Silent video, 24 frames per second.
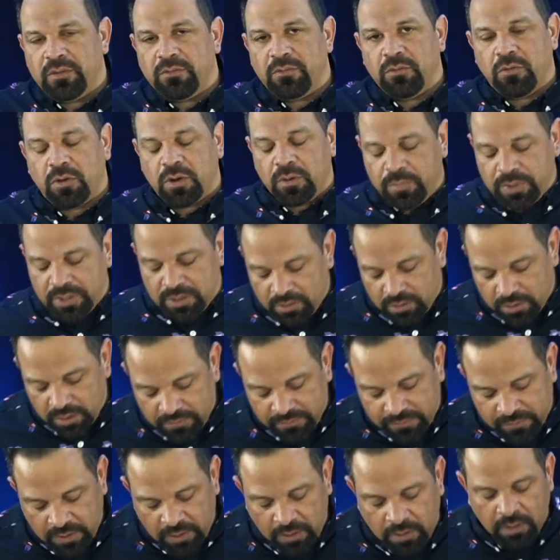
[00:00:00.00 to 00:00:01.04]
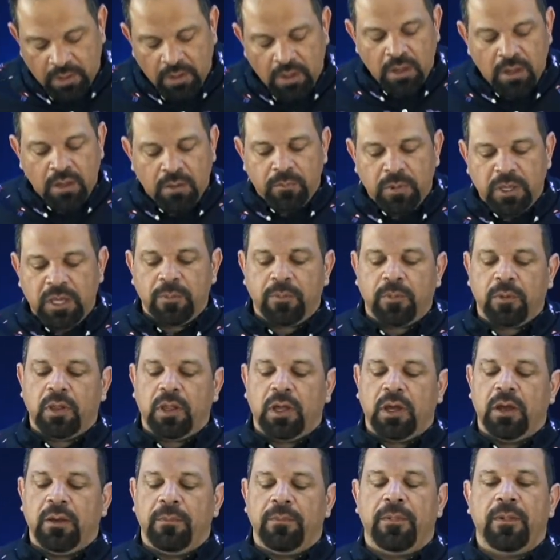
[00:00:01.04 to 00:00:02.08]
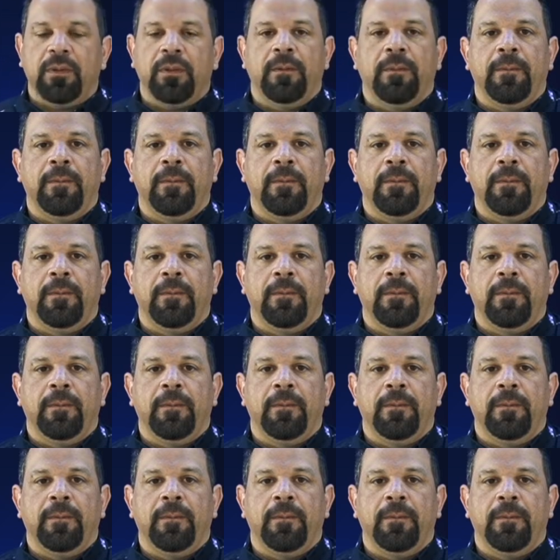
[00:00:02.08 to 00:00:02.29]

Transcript: We want to be lifting people up.